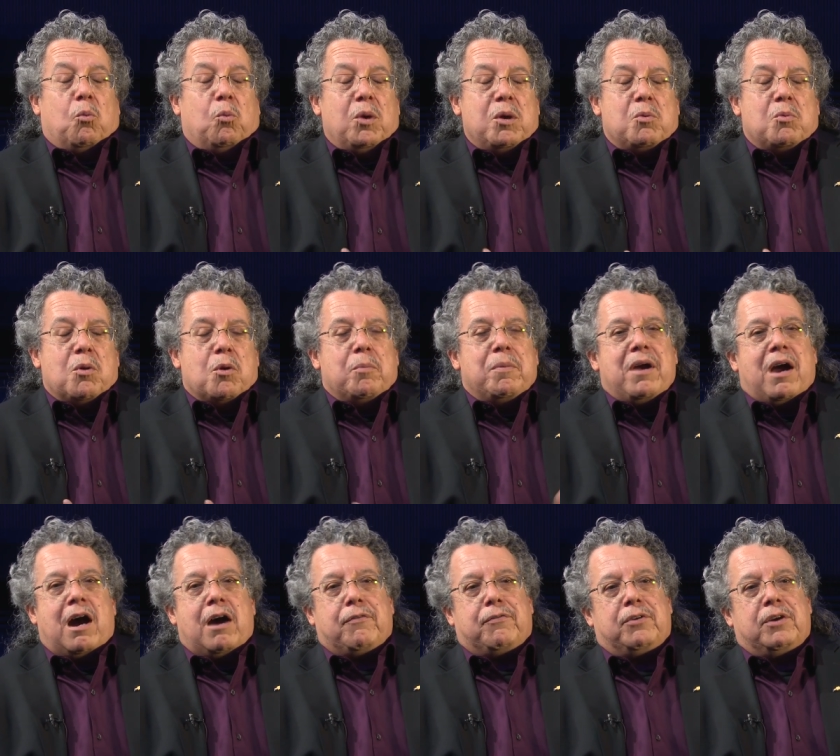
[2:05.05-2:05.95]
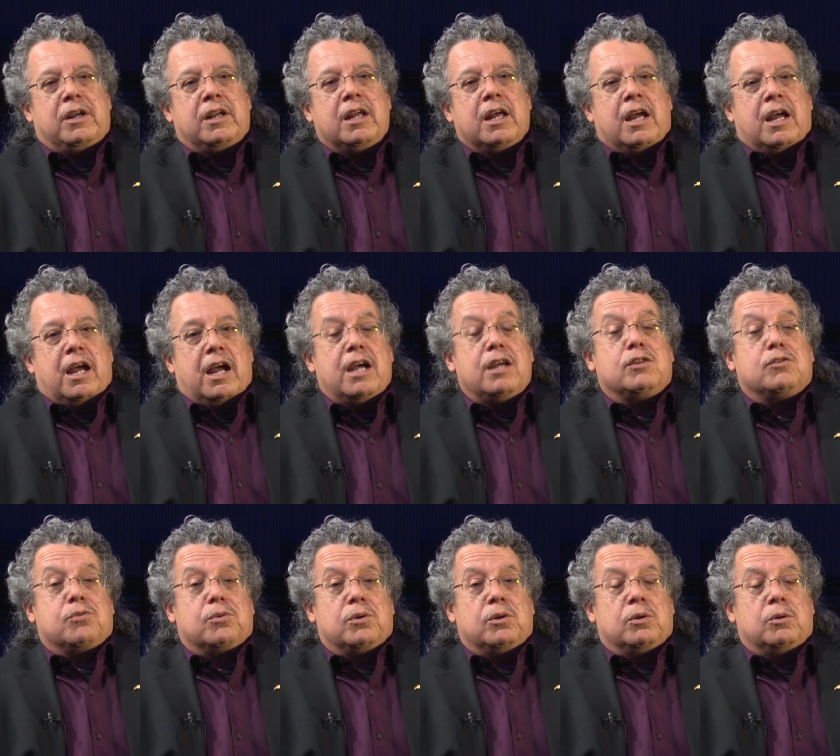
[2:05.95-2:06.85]
we will be offering a
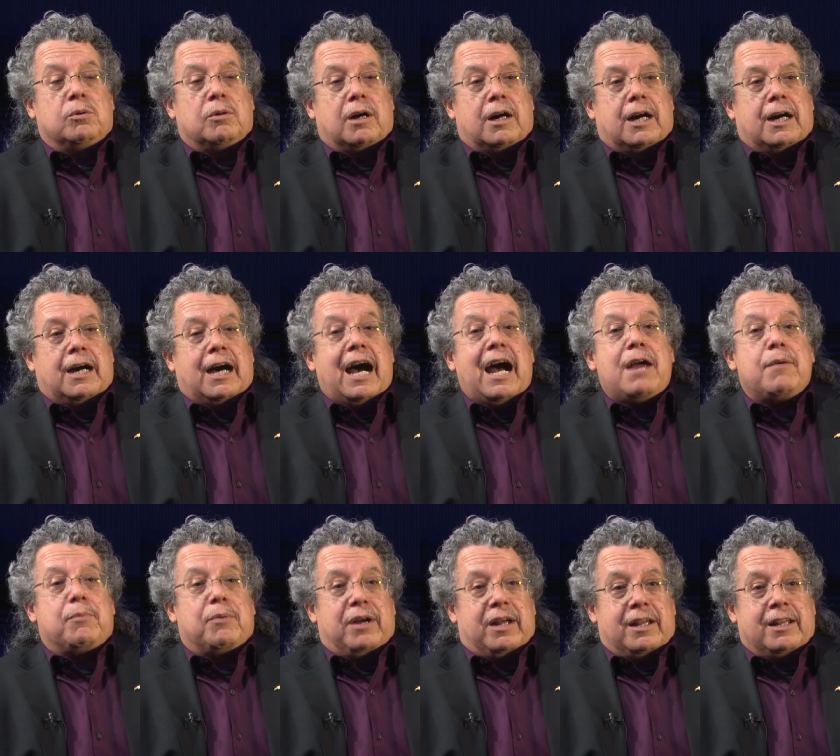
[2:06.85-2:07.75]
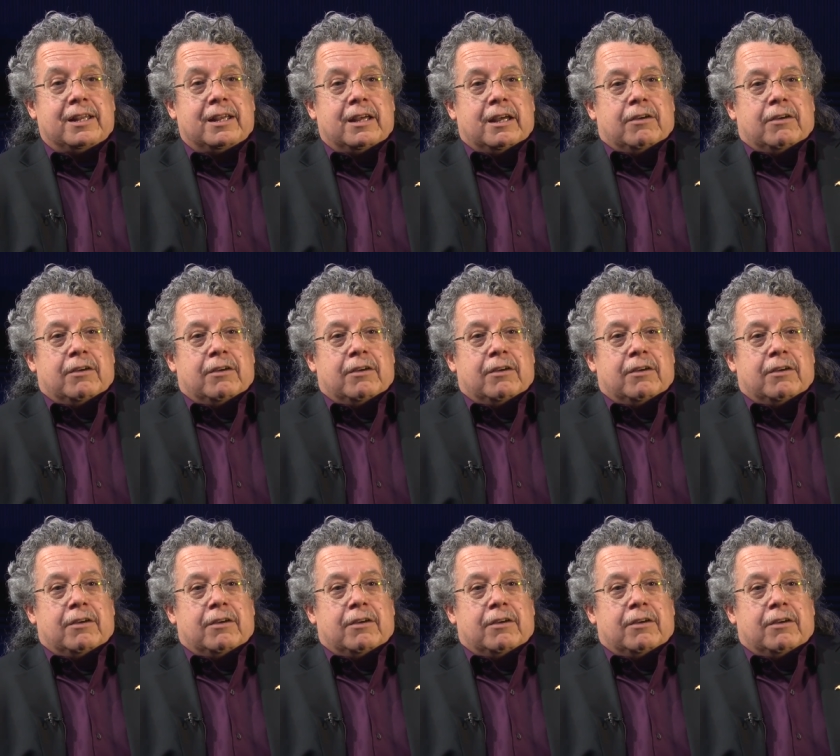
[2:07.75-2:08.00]
true uh, hybrid